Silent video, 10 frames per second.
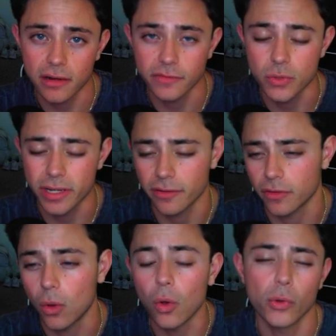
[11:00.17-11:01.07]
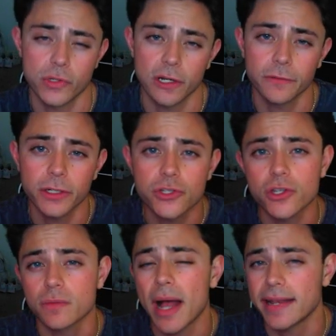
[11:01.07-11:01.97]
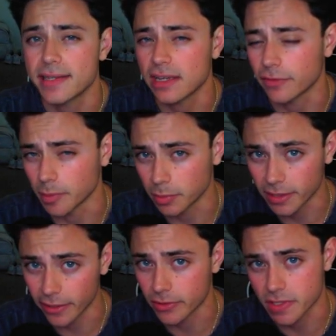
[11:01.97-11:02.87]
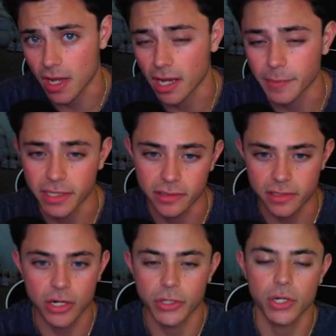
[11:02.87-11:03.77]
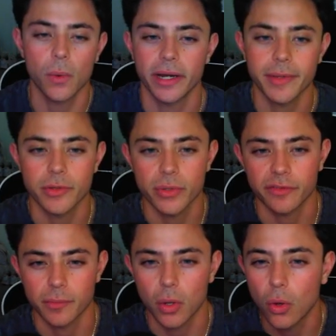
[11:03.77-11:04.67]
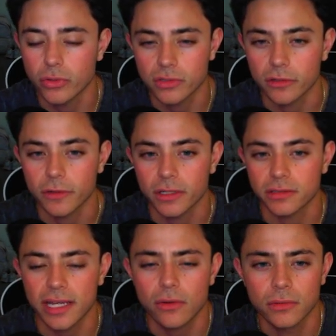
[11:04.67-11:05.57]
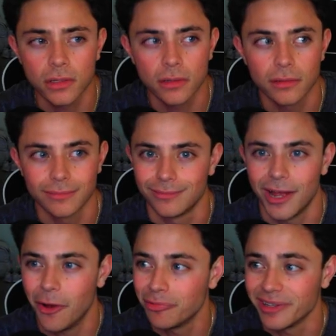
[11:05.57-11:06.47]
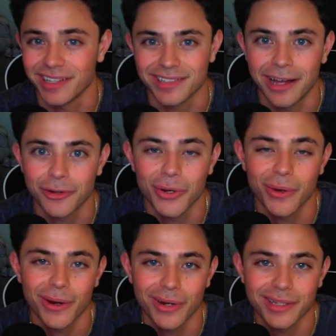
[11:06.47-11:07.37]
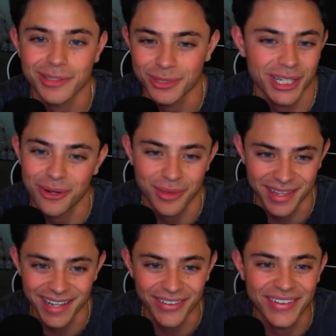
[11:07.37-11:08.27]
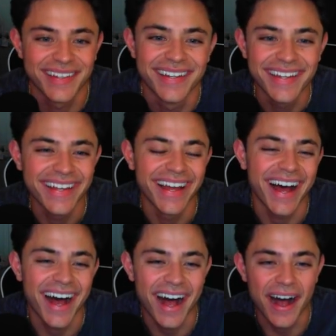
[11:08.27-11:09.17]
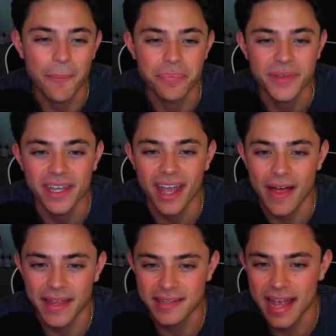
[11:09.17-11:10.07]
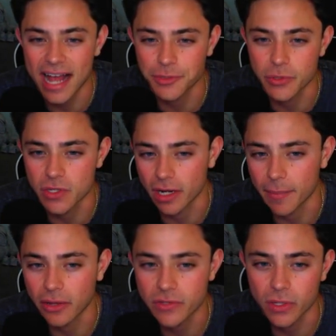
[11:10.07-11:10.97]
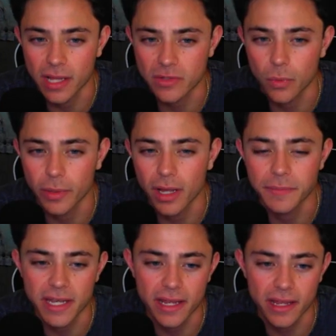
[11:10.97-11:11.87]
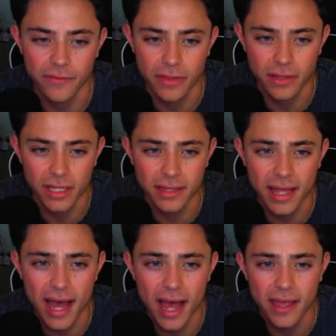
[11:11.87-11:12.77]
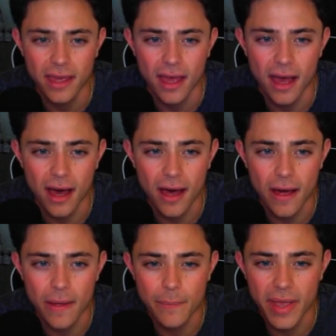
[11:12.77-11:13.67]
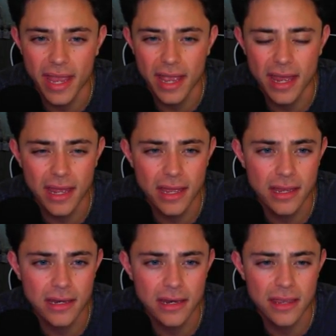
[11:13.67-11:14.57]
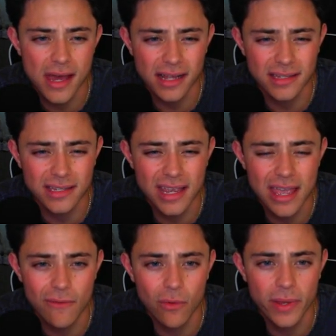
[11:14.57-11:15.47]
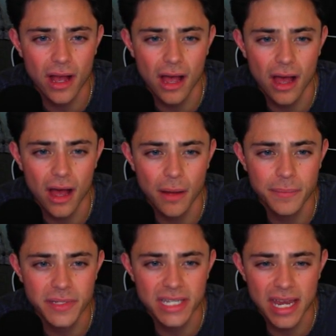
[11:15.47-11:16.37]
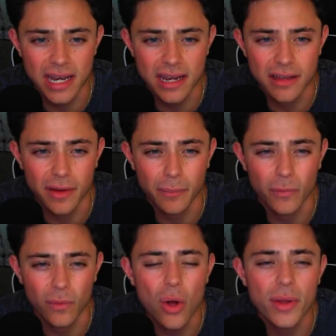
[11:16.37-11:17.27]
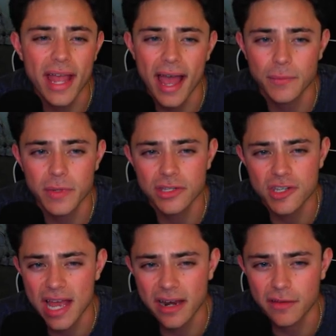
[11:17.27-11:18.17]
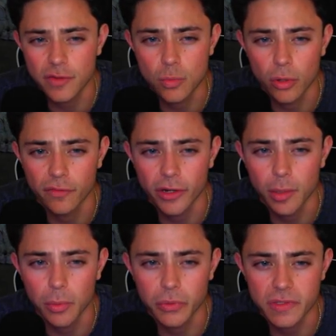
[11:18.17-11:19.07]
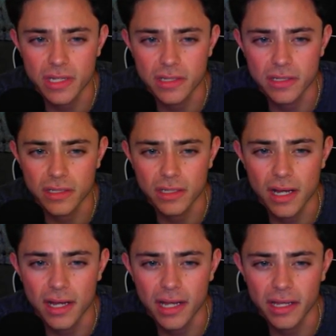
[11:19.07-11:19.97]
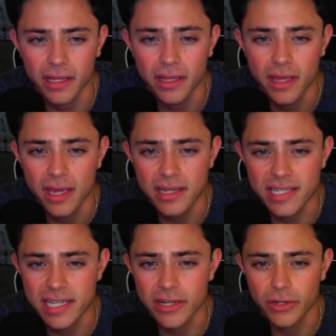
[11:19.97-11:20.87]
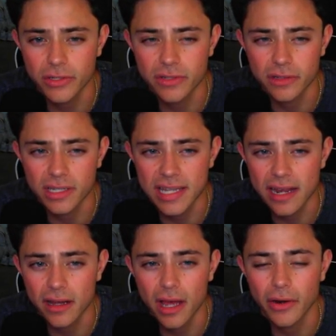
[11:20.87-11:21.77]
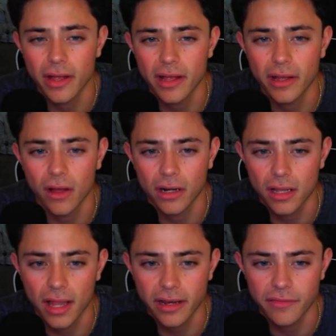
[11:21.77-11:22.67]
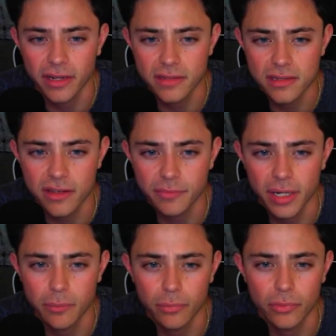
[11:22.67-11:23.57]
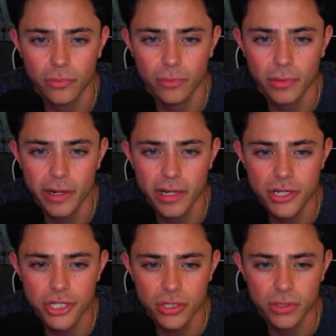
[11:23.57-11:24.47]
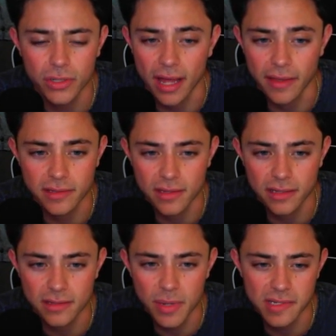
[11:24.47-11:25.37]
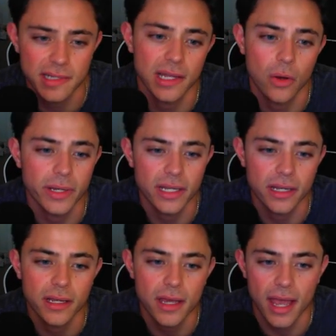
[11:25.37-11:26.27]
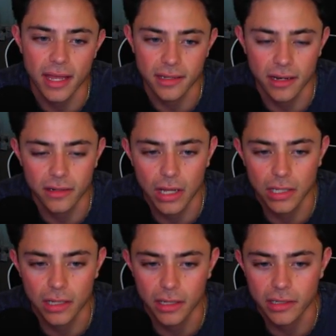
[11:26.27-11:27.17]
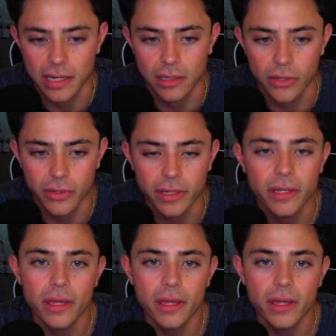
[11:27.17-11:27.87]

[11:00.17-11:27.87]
of doing it for the whole server, it's just minusing it from the player stock, because, you know, you don't want to be doing it from the whole server, because I don't, hopefully that's not how Grow A Garden does it, which I don't think they do. um, and then set attribute stock amount. So that's where we update it and everything like that. Um, and that's it. What we updated, if I'm, oh yeah. And we just added a few more variables into, uh, into here to the data and uh, on client event and stuff, but I'm pretty sure, yeah, that's, that's basically all we did. And data uh, data loaded.